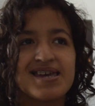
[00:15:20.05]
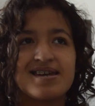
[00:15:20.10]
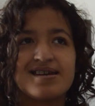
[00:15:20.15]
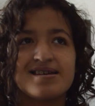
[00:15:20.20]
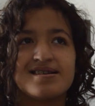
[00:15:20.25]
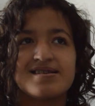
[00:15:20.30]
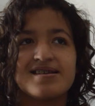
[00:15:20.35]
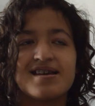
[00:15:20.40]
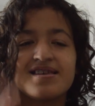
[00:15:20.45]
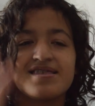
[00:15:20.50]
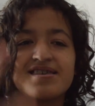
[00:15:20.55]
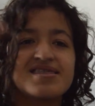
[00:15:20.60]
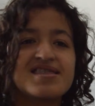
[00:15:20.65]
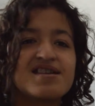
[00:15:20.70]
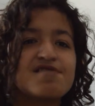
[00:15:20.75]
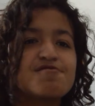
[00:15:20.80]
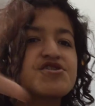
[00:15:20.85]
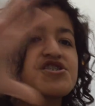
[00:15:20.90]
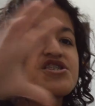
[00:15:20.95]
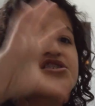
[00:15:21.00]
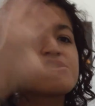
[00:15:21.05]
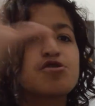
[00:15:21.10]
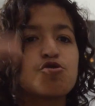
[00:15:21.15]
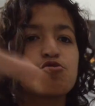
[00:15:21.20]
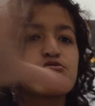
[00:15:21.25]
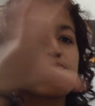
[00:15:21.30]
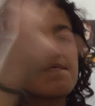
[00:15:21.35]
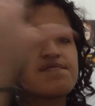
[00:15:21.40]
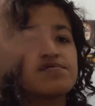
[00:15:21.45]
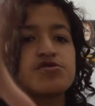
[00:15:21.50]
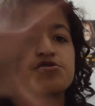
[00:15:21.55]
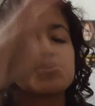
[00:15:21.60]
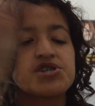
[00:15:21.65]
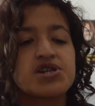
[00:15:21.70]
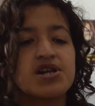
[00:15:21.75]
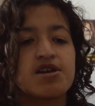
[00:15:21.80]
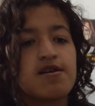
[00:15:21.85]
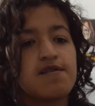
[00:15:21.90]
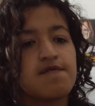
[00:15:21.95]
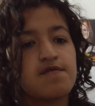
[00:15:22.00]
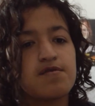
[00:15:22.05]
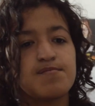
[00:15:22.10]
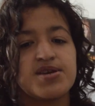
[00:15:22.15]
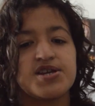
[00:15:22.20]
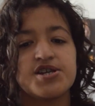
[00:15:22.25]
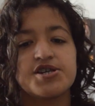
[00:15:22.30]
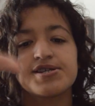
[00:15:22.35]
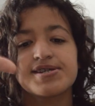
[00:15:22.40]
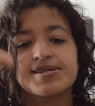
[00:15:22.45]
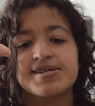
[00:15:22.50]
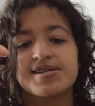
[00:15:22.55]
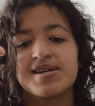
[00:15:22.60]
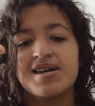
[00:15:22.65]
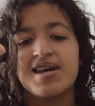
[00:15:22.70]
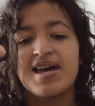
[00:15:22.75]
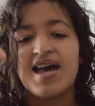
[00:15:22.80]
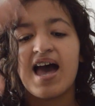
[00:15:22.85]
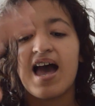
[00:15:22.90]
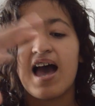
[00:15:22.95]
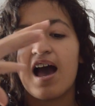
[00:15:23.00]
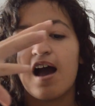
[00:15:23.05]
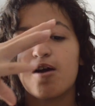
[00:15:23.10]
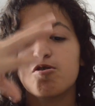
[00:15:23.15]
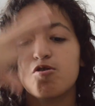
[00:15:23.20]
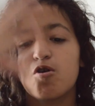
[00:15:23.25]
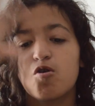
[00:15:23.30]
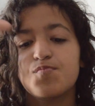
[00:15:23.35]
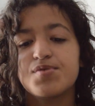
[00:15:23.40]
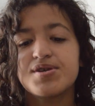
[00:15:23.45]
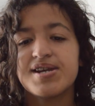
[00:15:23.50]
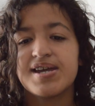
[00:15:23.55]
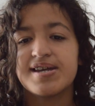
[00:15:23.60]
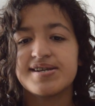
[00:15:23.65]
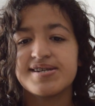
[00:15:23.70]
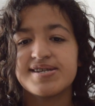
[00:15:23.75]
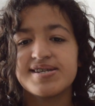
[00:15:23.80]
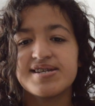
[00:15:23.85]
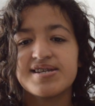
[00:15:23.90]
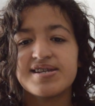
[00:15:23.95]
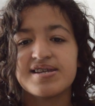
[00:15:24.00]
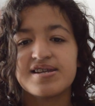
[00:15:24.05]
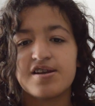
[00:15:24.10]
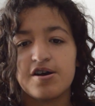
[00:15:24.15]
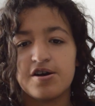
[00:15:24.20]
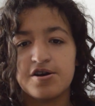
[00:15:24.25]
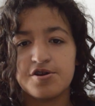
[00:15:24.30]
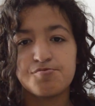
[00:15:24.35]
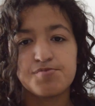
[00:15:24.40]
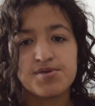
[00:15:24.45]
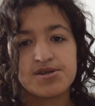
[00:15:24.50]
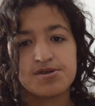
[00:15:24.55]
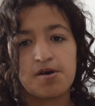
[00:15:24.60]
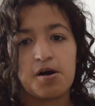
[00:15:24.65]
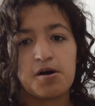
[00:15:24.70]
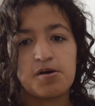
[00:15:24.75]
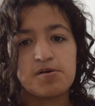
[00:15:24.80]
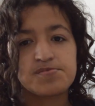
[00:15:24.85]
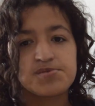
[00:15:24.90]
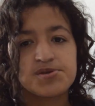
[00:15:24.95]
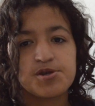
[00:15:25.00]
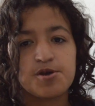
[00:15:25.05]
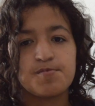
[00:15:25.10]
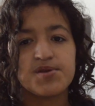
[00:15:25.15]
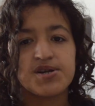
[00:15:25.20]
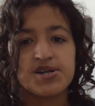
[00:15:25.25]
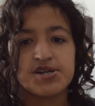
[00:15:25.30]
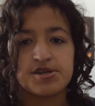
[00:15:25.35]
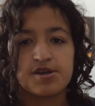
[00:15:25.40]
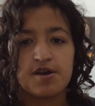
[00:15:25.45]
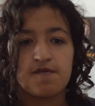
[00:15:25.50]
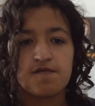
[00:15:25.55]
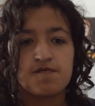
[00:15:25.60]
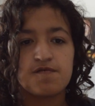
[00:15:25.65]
and I think that was just so revolutionary for me, just how open-ended and unresolved so much stuff